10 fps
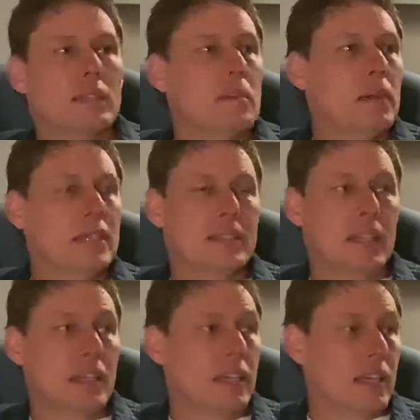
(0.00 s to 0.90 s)
Somebody
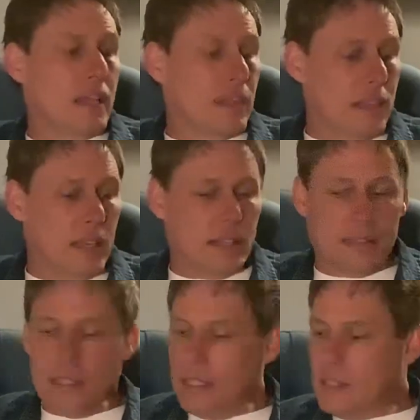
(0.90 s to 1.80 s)
sent it in. I think
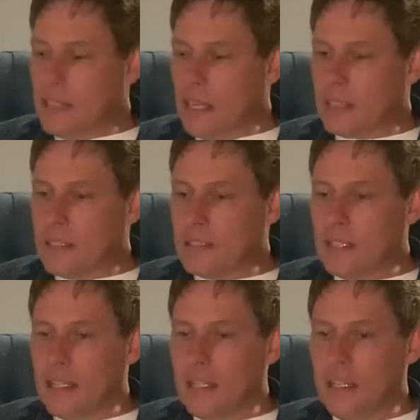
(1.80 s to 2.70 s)
Lee Sexton
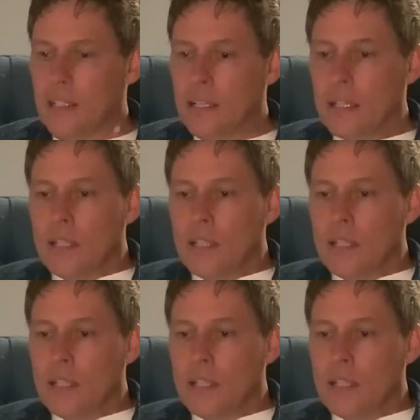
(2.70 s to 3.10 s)
sent it in